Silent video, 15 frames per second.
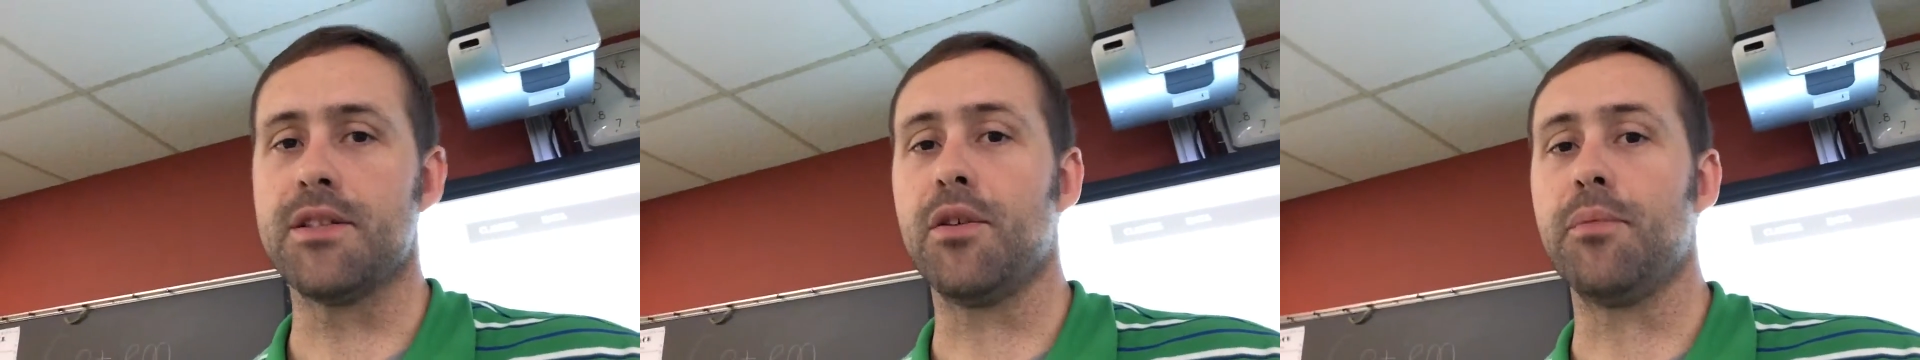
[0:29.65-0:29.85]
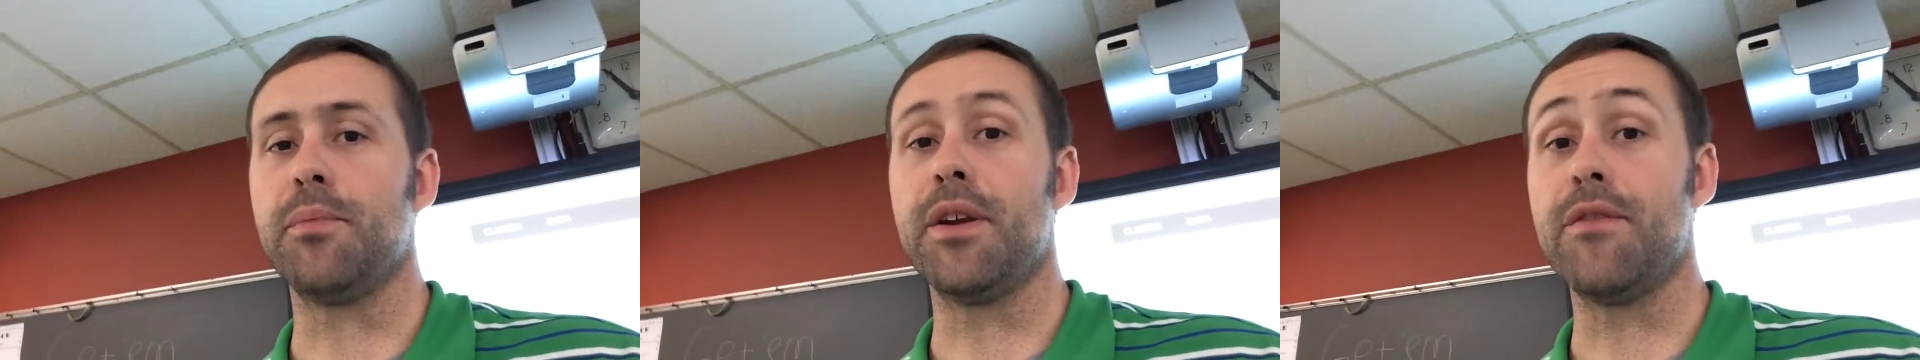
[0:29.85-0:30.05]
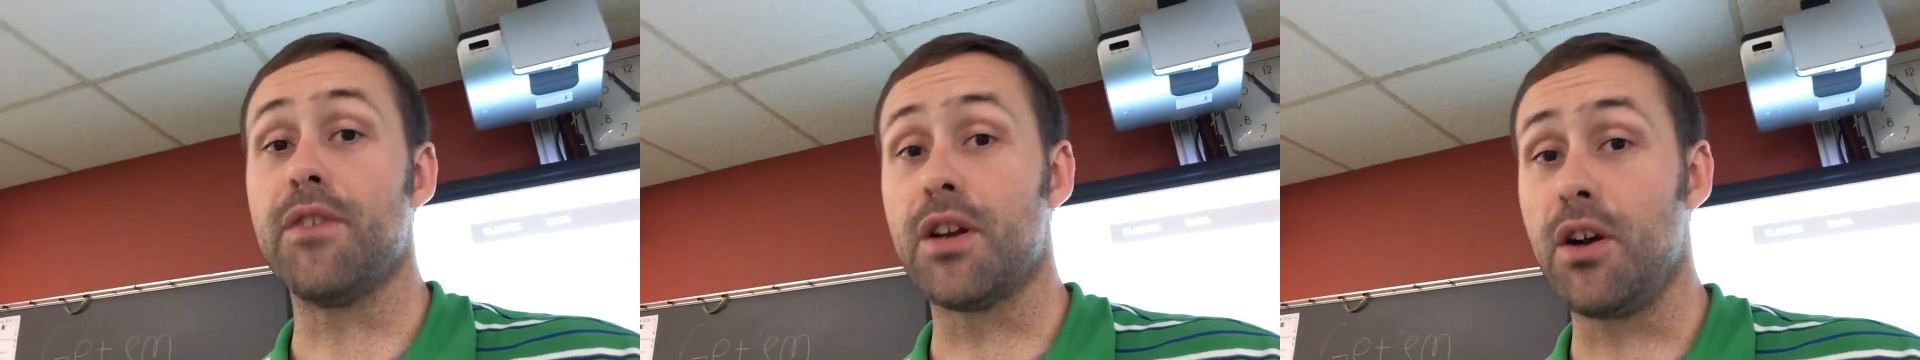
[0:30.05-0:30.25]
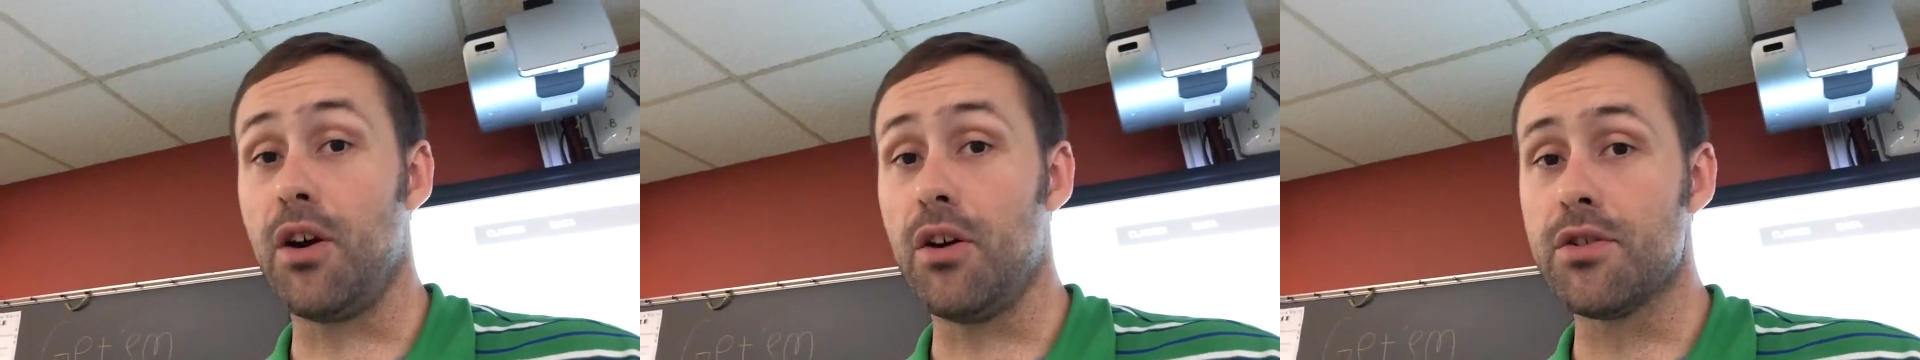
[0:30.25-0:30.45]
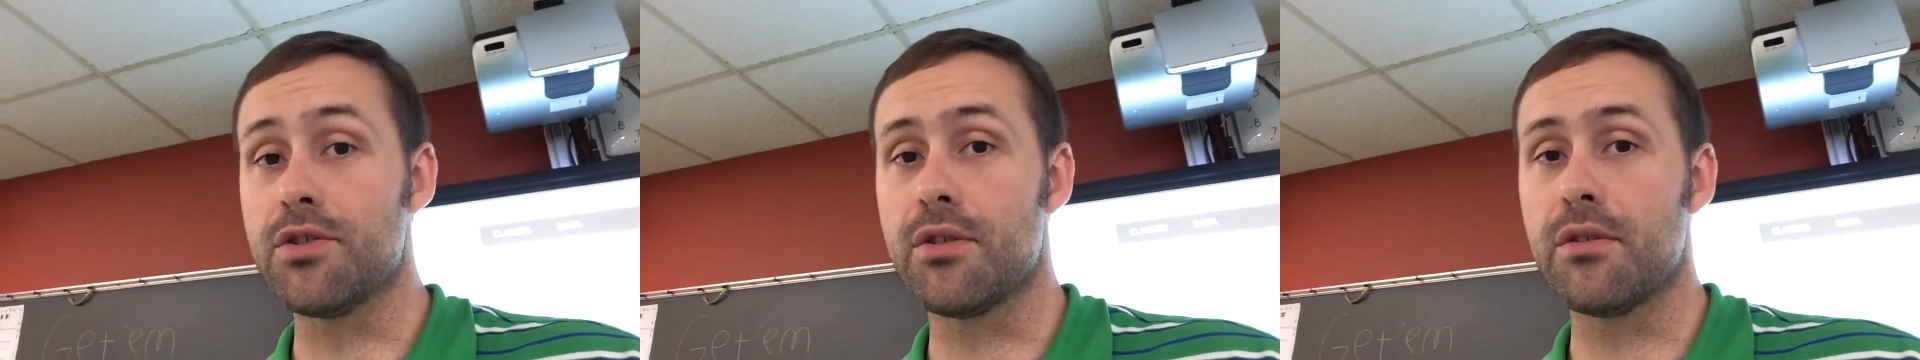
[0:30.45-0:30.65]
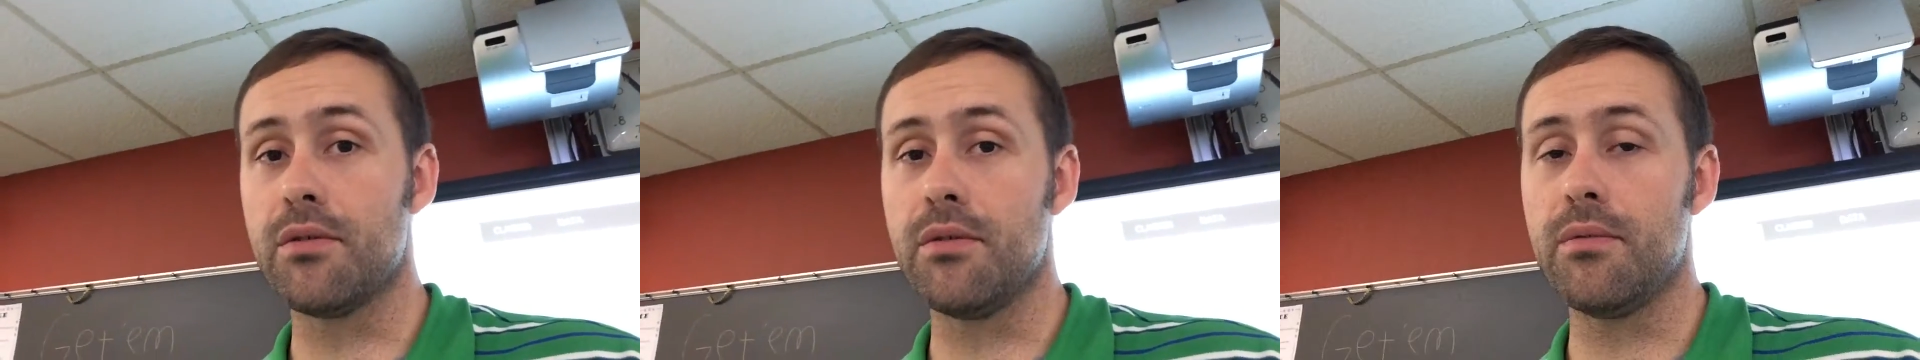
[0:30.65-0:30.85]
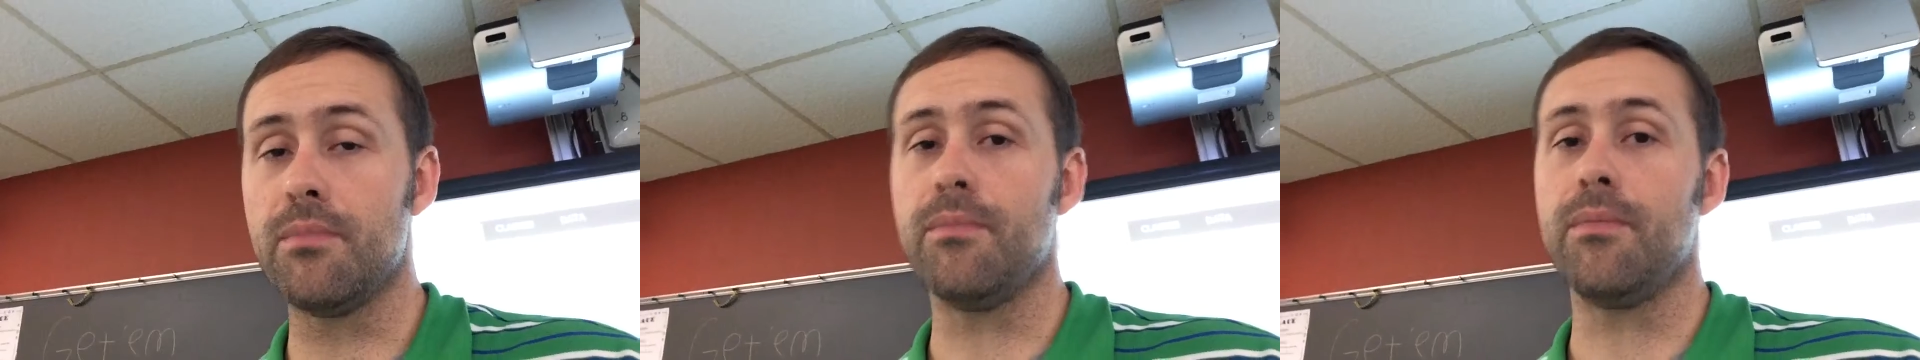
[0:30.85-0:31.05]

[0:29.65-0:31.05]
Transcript: a little bit of the culture,